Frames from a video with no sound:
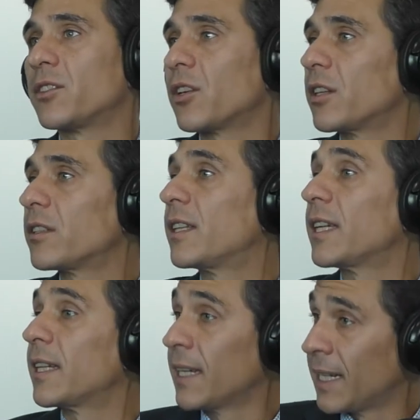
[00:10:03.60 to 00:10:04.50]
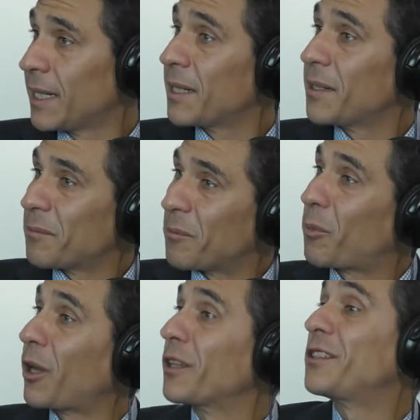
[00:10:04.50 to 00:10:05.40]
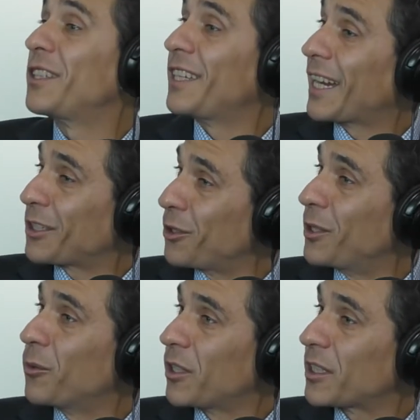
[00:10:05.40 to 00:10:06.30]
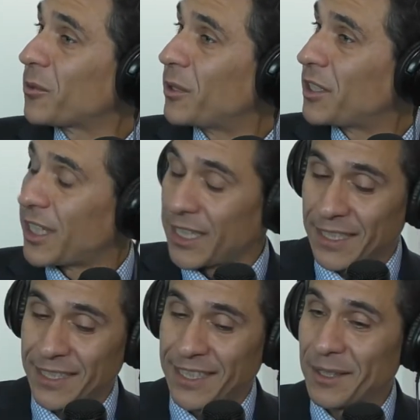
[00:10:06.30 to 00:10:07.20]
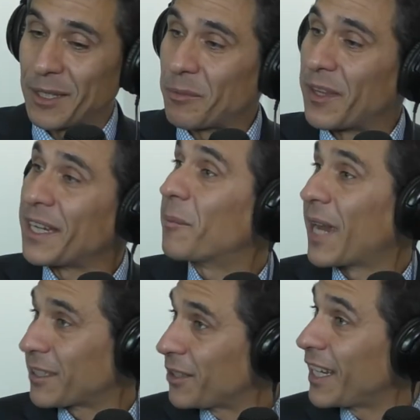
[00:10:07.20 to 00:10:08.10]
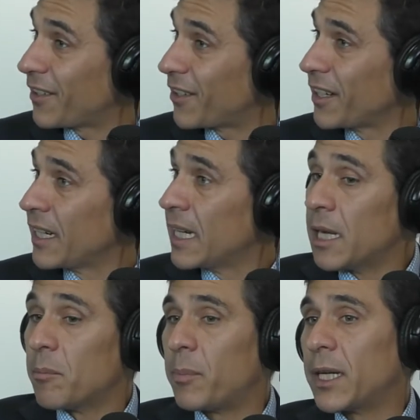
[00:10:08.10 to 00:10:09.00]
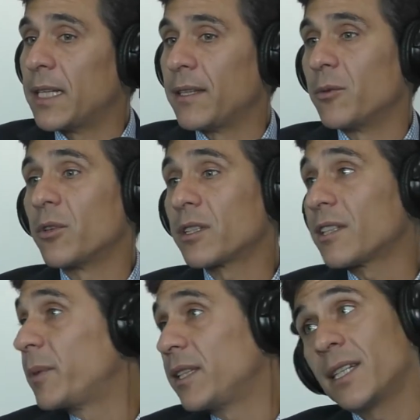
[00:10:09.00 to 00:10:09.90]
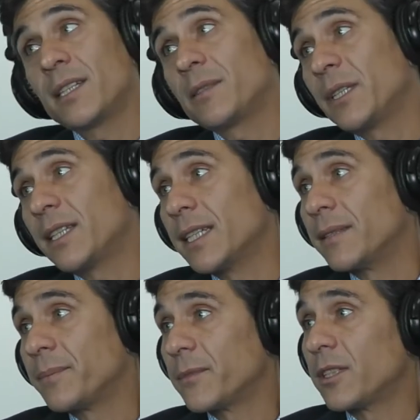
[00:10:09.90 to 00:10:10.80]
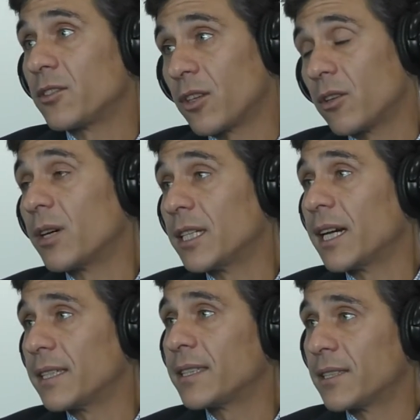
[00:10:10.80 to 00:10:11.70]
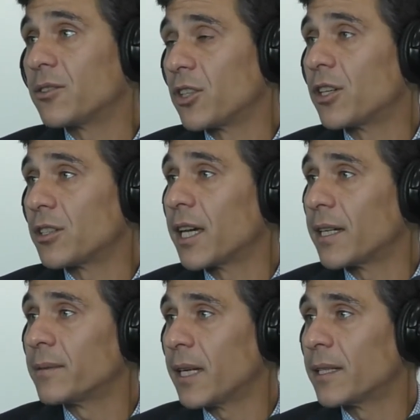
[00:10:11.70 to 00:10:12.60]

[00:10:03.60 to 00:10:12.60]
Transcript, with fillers: starts, then policy actually works, which is that they get back together. Mm-hmm. But the work that's been done has been done, exactly. and so I, I, tend to charge that. Yeah.